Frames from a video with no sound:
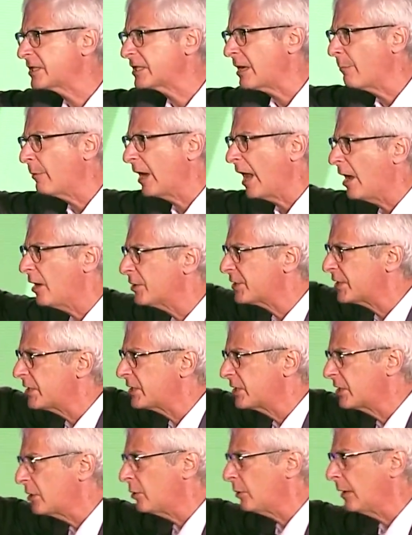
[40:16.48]
someone else is
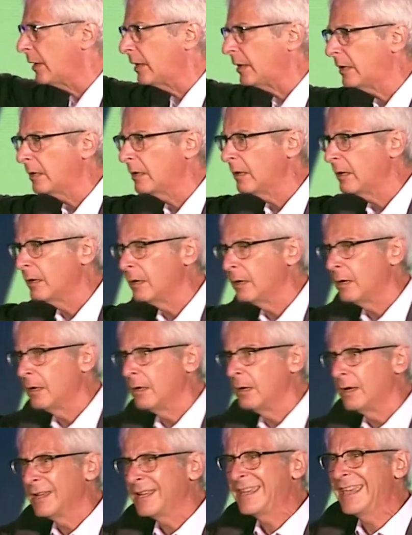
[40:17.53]
doing.
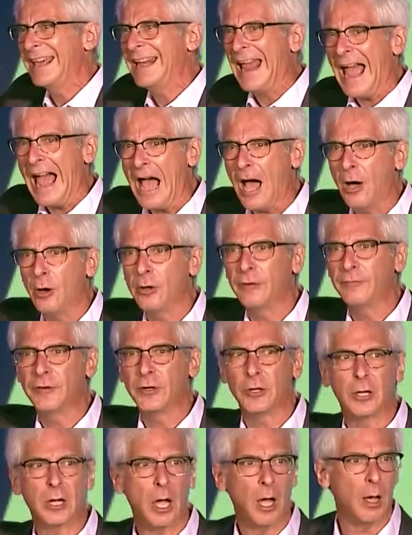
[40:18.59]
Get out of
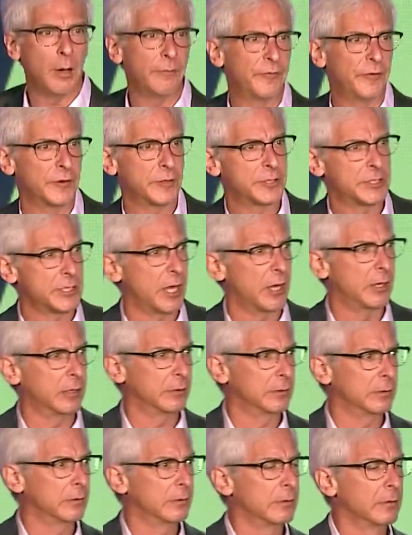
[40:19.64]
your comfort
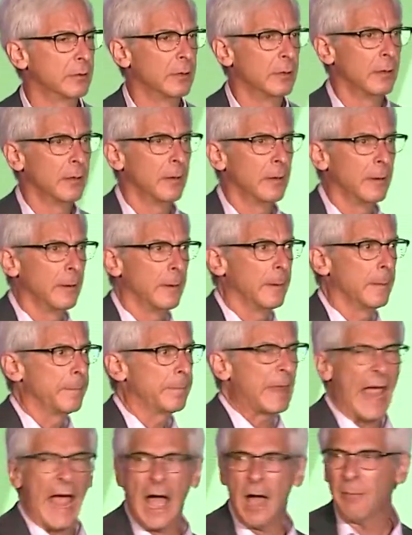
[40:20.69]
zone.
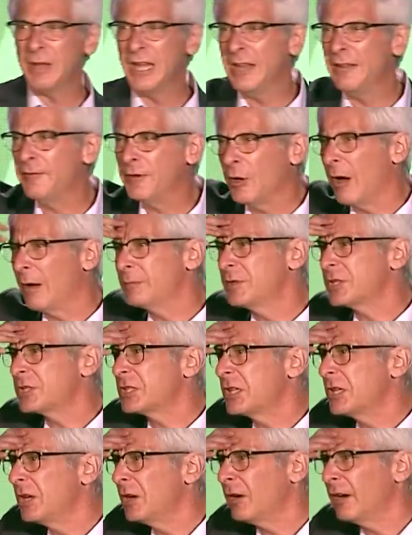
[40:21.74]
How many of you, I'm just
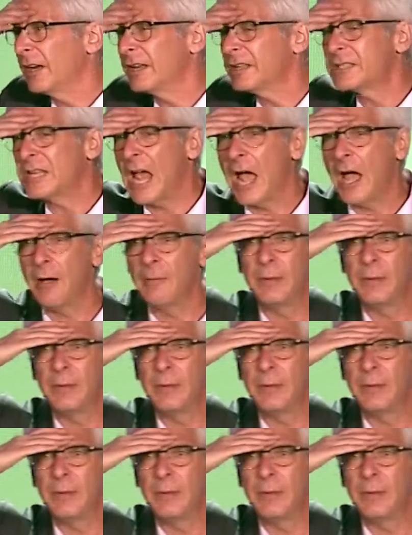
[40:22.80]
curious, how